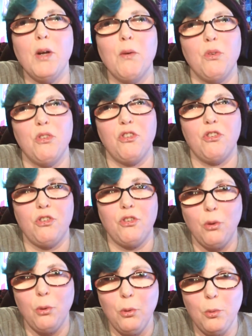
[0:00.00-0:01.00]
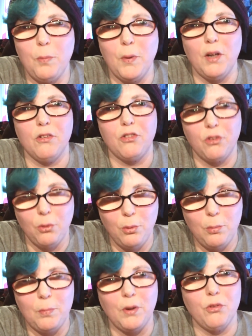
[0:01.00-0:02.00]
it was super
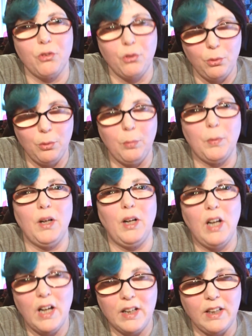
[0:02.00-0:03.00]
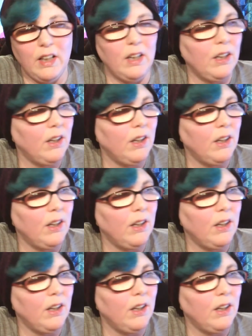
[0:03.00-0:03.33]
laggy.